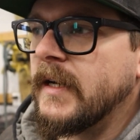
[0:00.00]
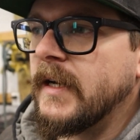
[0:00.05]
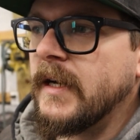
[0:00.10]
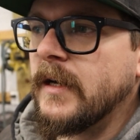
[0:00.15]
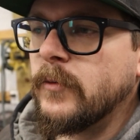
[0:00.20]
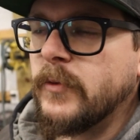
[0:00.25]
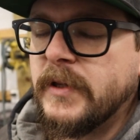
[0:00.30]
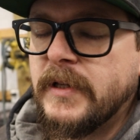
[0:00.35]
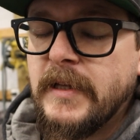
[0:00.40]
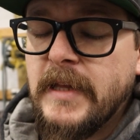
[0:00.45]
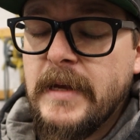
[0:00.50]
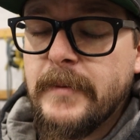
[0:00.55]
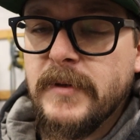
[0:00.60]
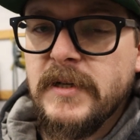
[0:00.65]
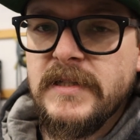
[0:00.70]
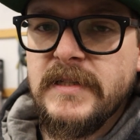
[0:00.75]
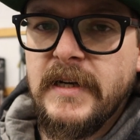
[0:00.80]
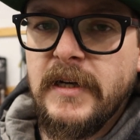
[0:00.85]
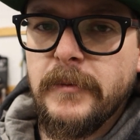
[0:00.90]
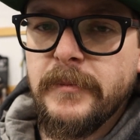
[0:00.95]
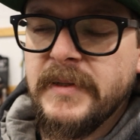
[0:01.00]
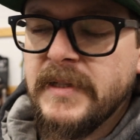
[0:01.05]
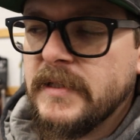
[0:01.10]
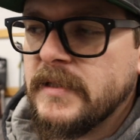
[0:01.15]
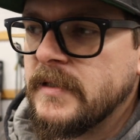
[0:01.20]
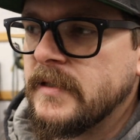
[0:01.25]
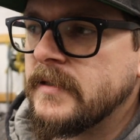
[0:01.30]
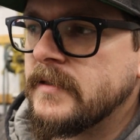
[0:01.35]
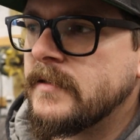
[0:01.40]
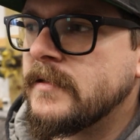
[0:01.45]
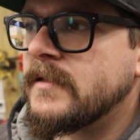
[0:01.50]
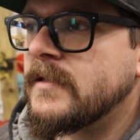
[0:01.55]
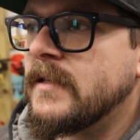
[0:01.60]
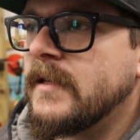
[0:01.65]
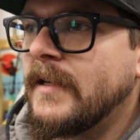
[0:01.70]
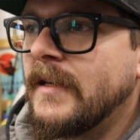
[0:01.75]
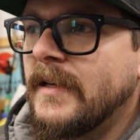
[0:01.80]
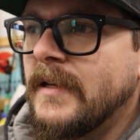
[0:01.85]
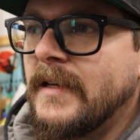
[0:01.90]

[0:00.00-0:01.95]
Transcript: with claimer style pistons